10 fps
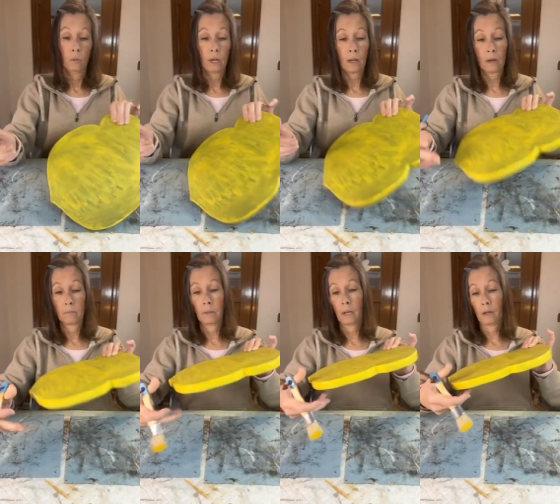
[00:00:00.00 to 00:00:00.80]
we got
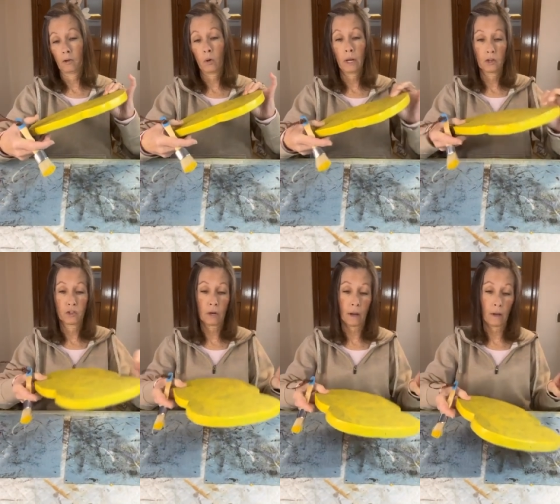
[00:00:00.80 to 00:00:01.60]
to make quite a
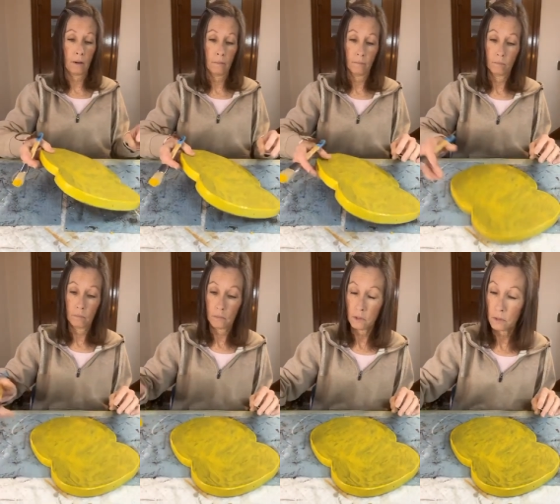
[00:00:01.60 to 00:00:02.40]
trek.
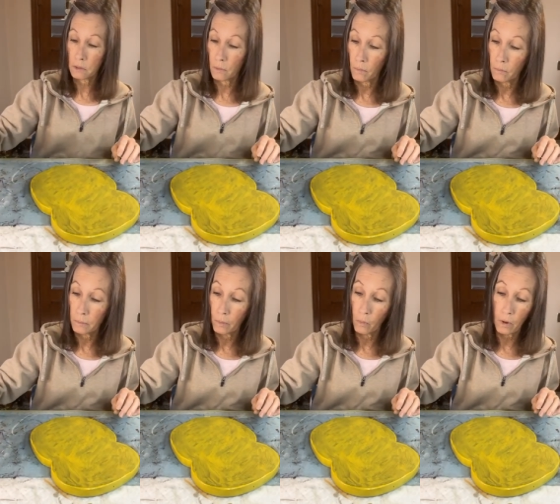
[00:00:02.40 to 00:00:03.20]
So,
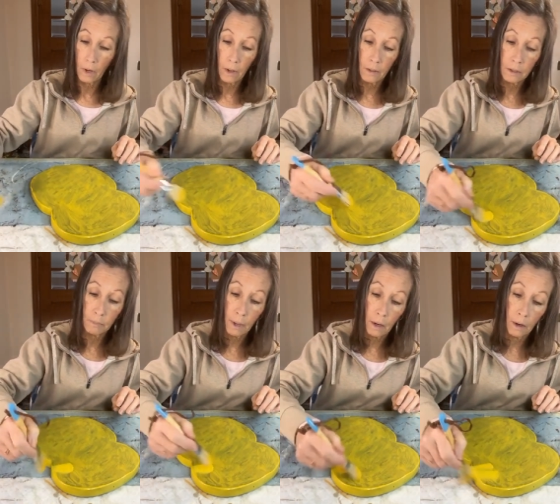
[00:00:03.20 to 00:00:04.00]
but we're going to get
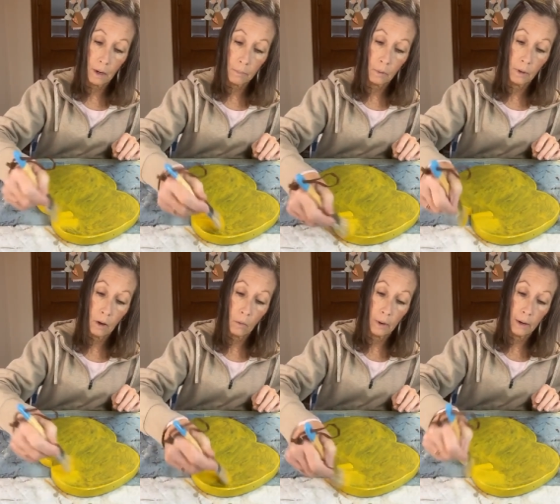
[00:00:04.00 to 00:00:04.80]
this painted up
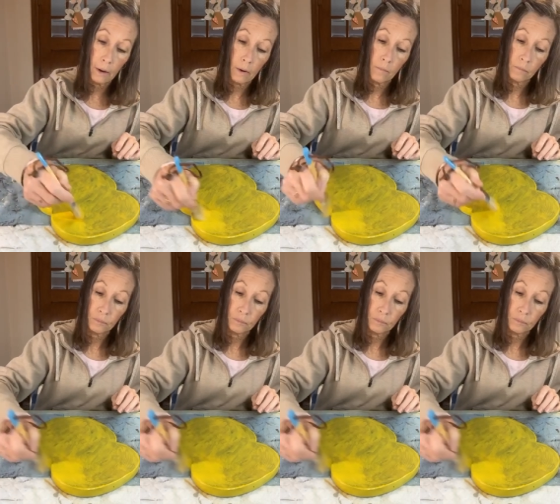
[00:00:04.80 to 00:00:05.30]
really quick.